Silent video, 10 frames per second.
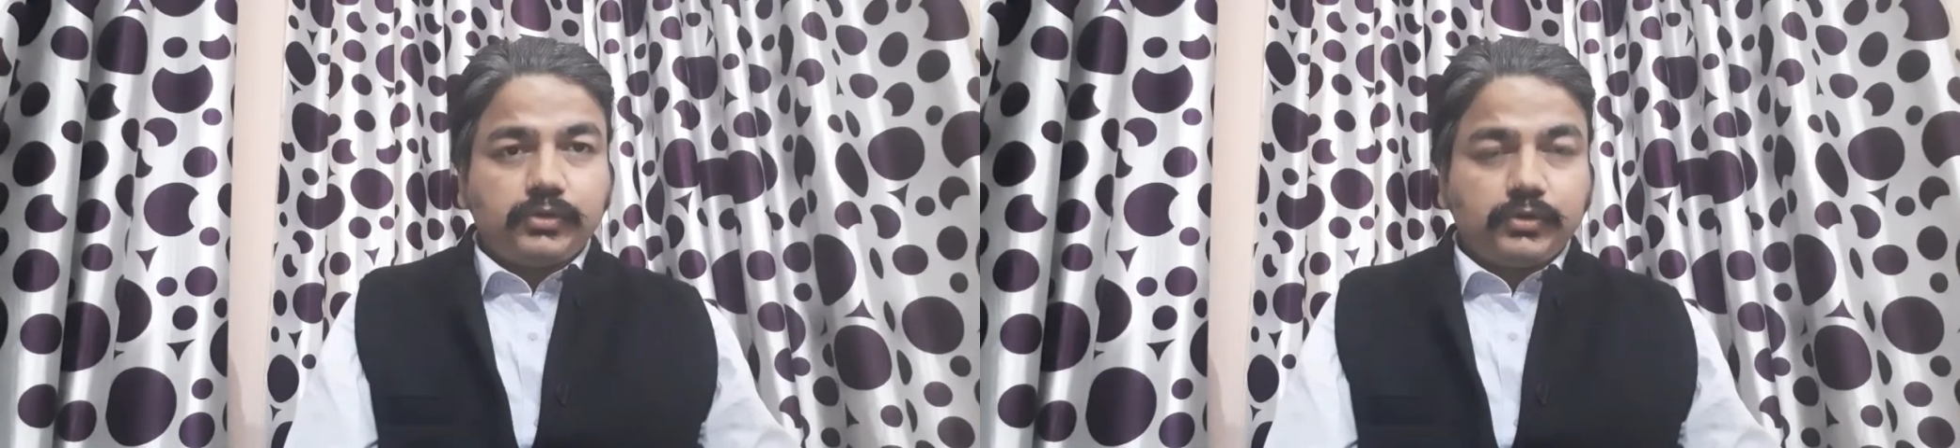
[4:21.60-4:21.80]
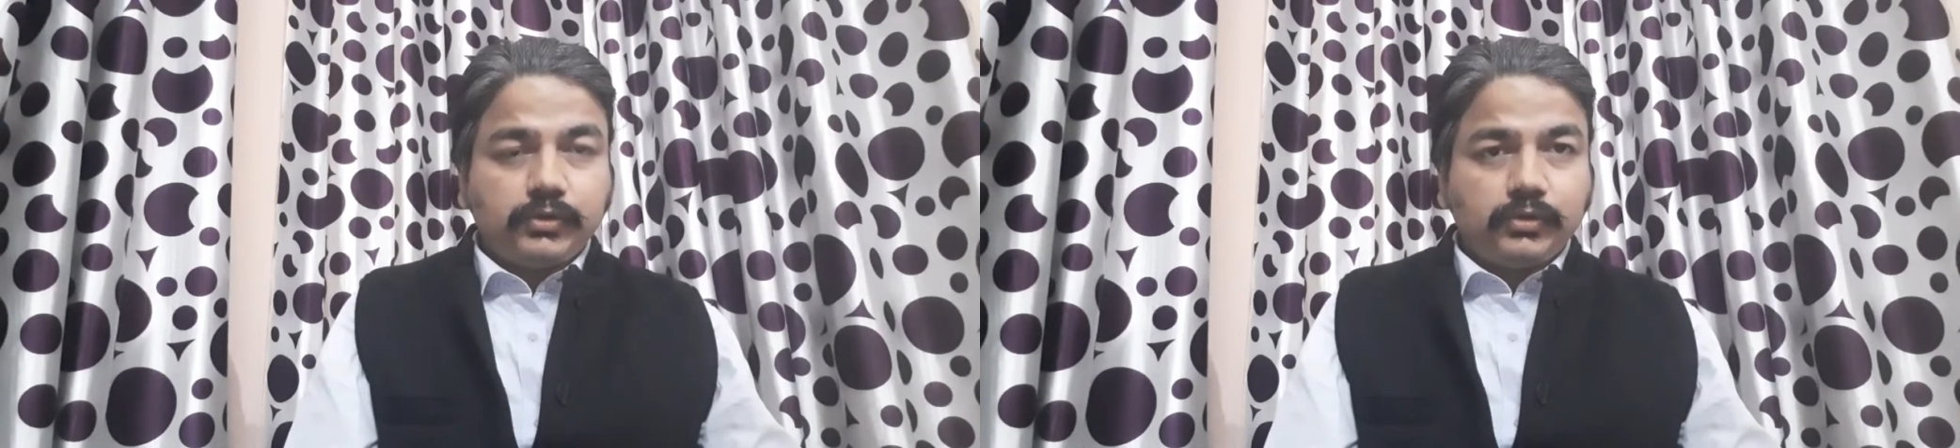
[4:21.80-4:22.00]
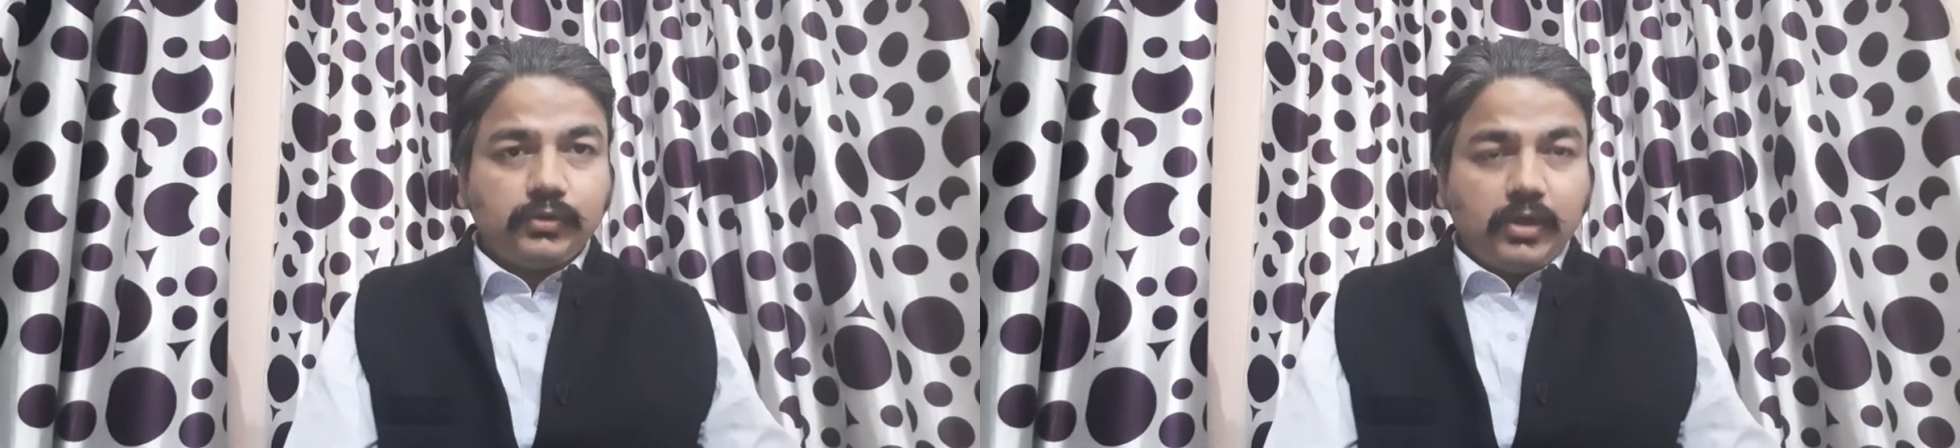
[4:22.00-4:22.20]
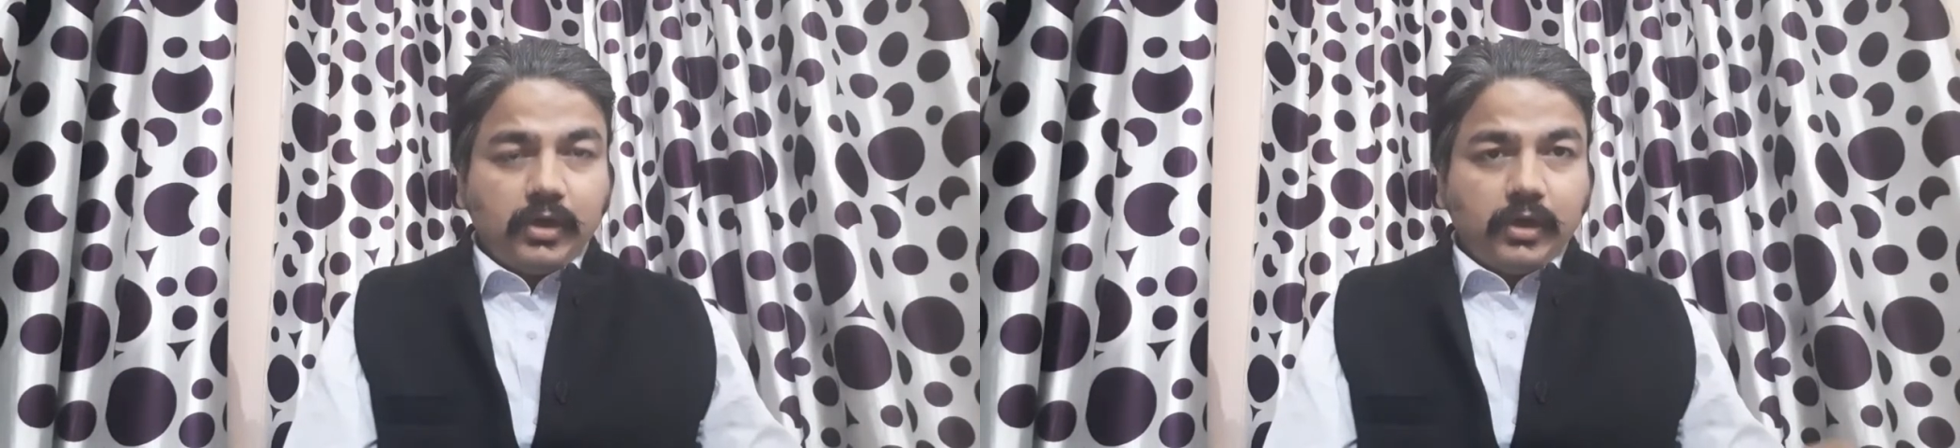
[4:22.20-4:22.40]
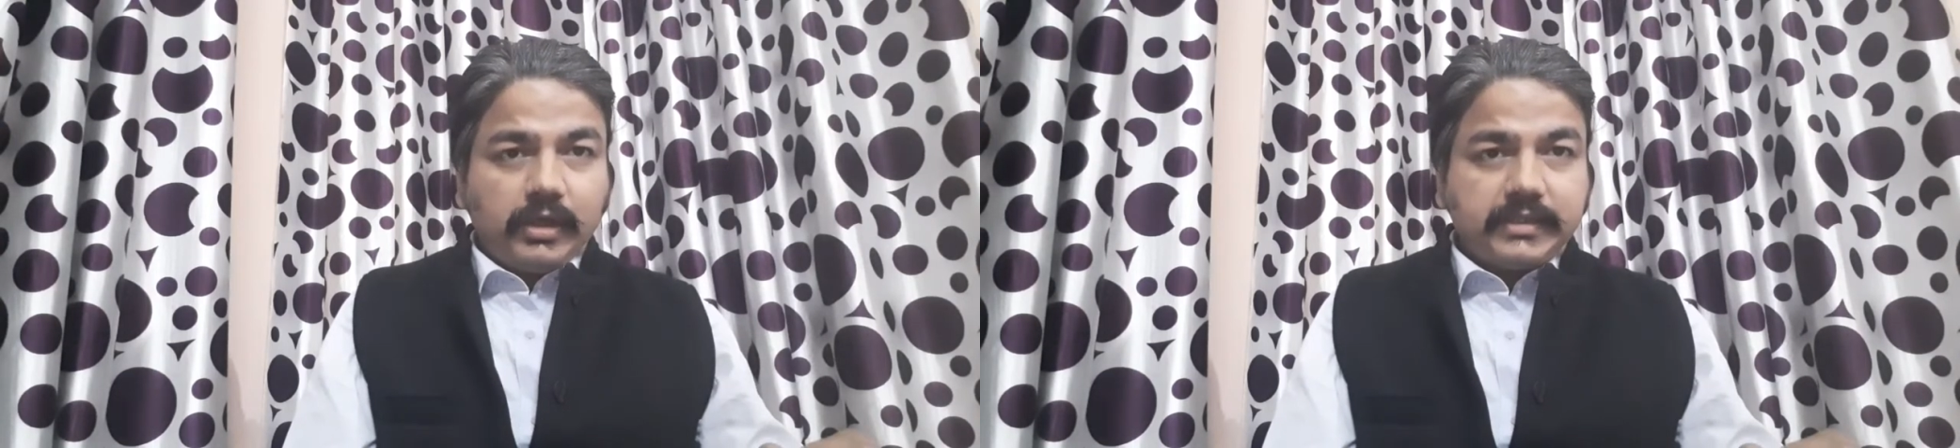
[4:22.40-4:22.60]
to
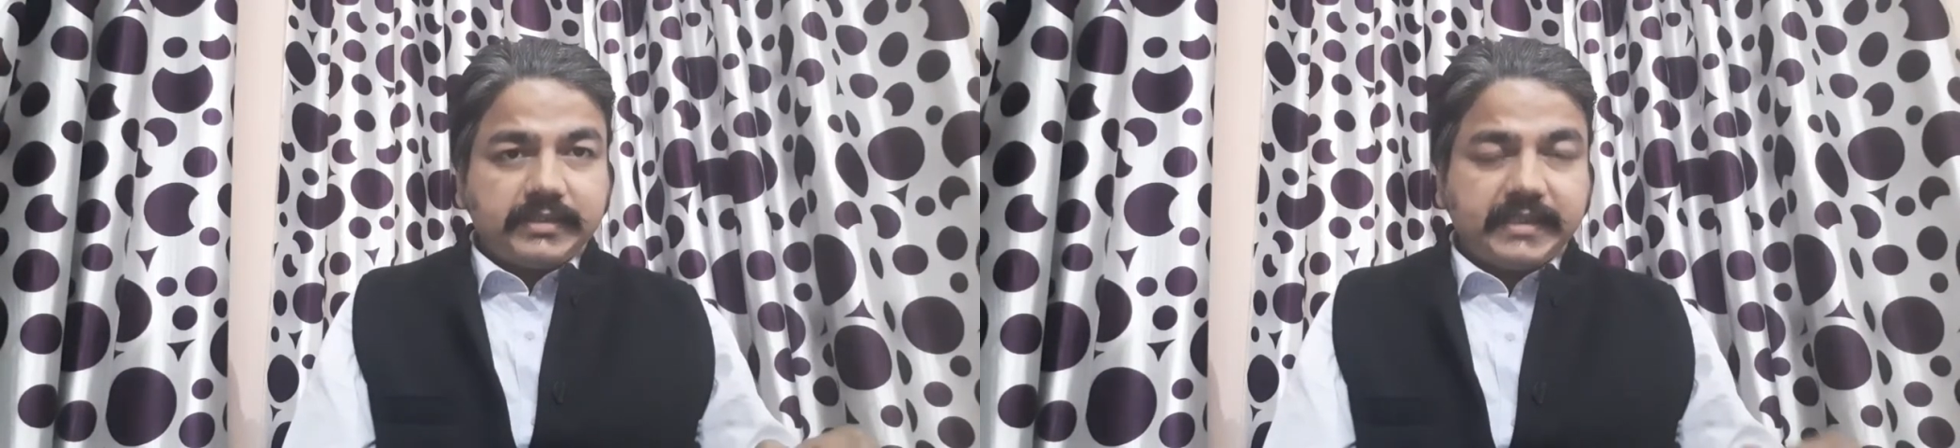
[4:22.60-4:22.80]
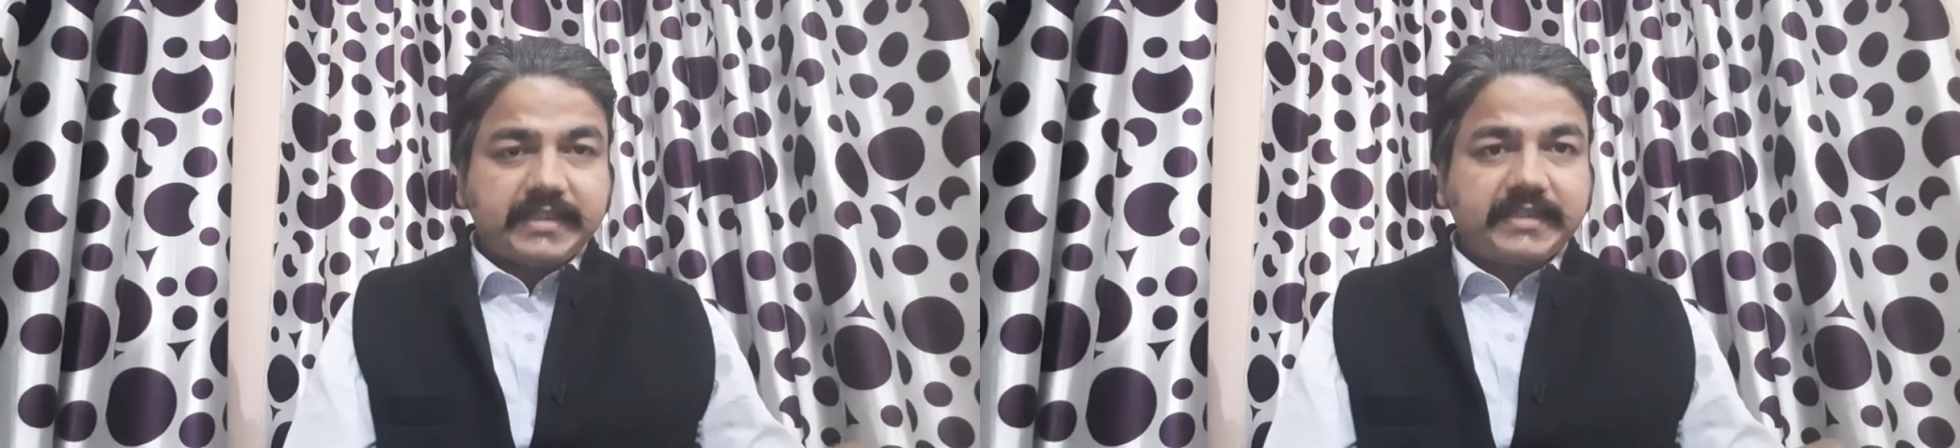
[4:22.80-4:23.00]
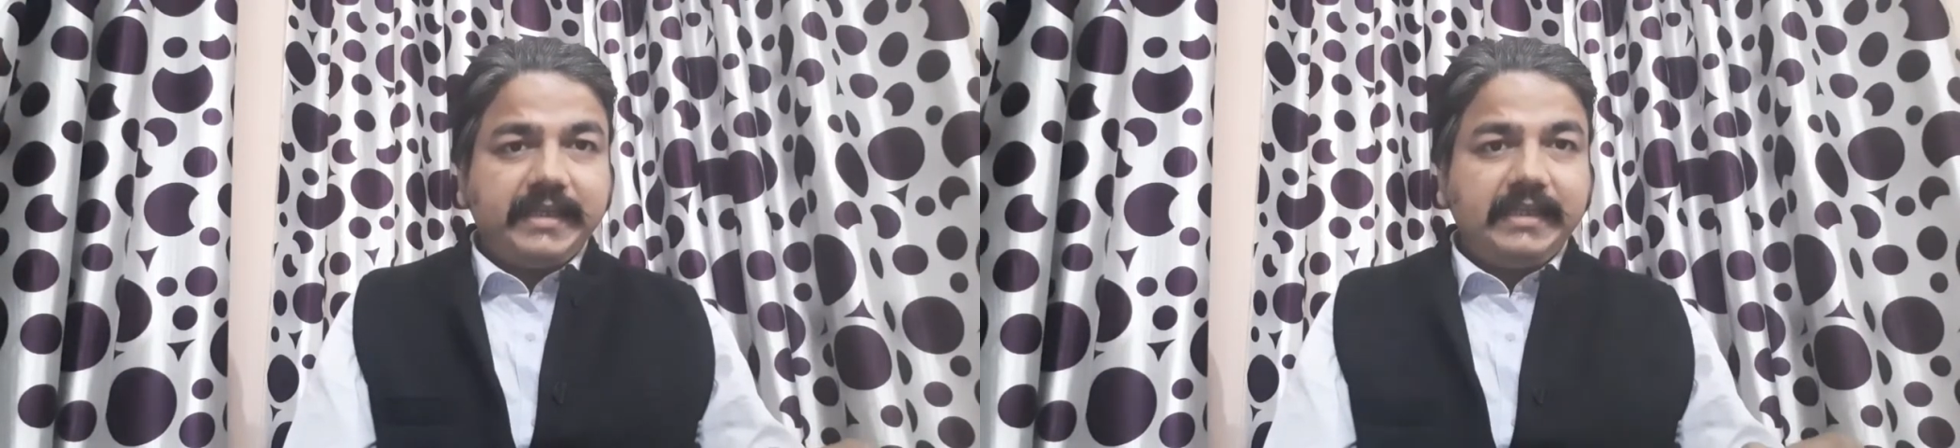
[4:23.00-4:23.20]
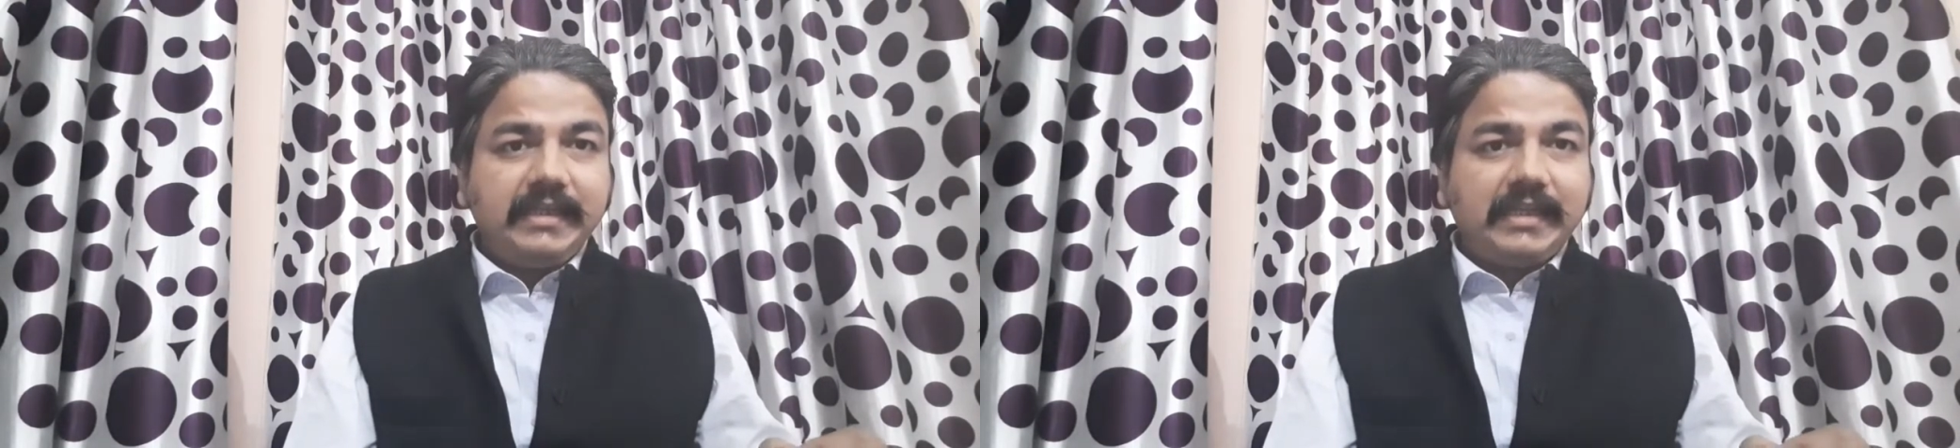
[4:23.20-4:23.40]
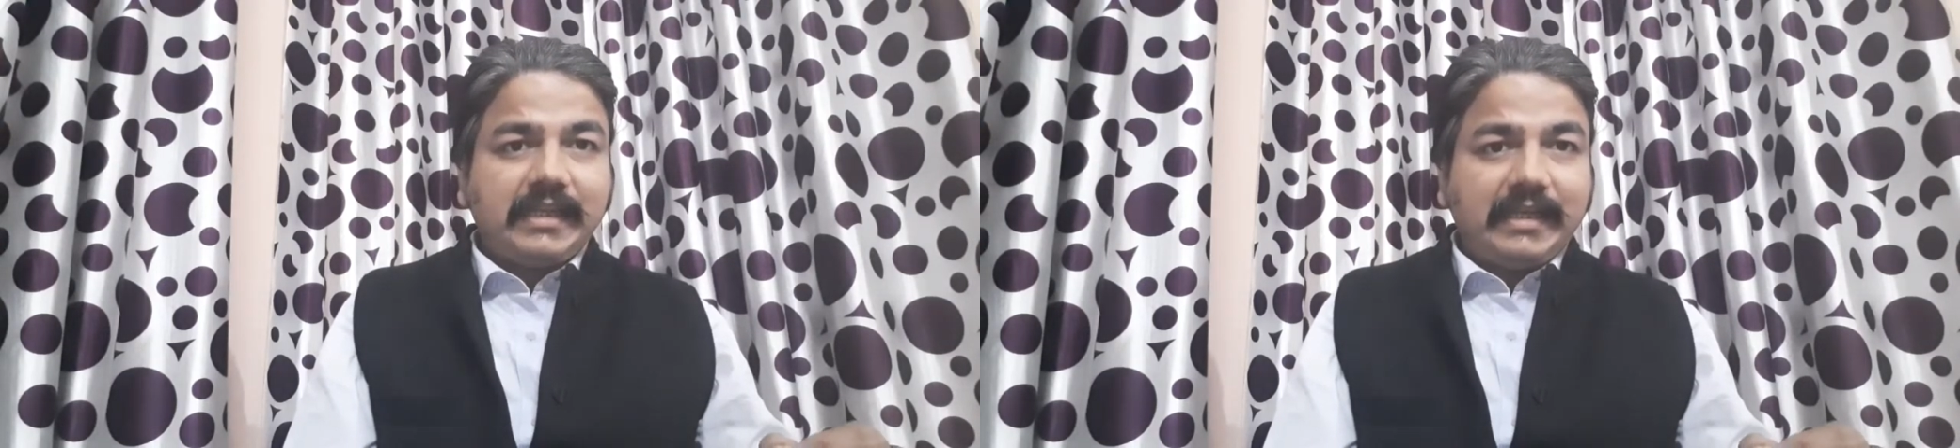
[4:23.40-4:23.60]

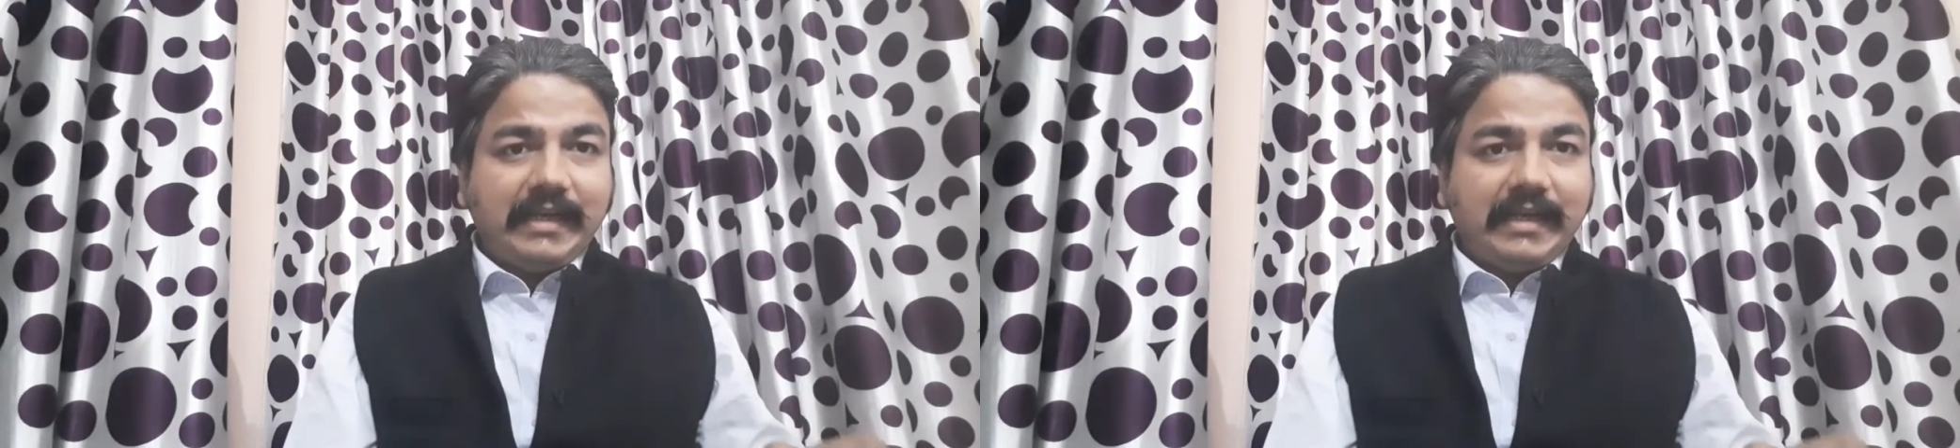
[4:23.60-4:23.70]
16